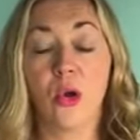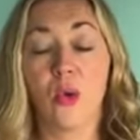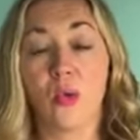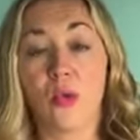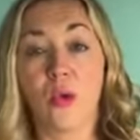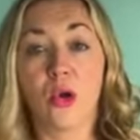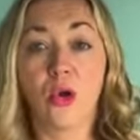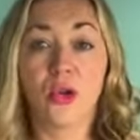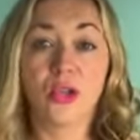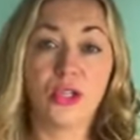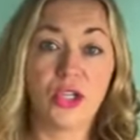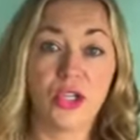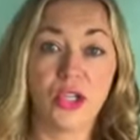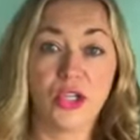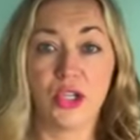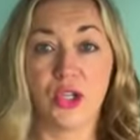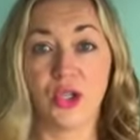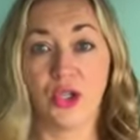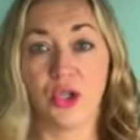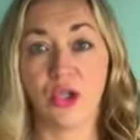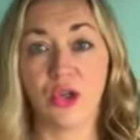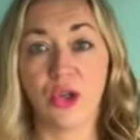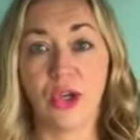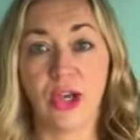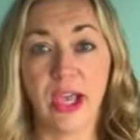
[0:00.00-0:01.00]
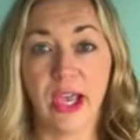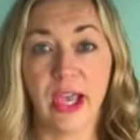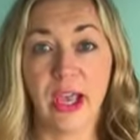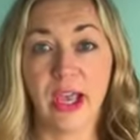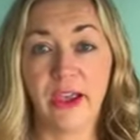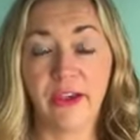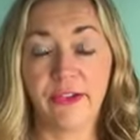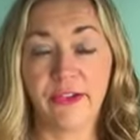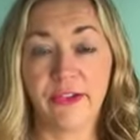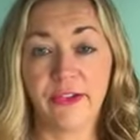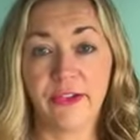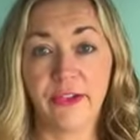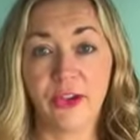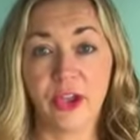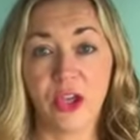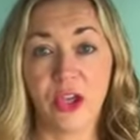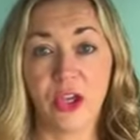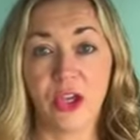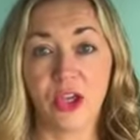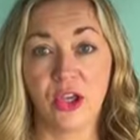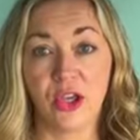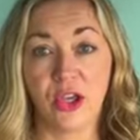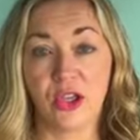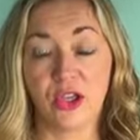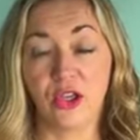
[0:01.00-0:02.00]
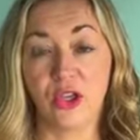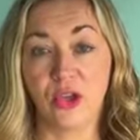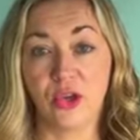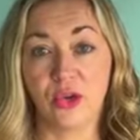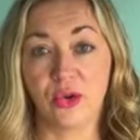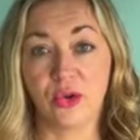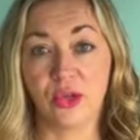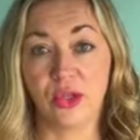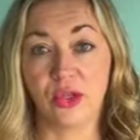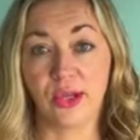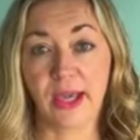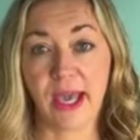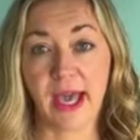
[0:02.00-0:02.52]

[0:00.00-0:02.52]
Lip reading: What to do if you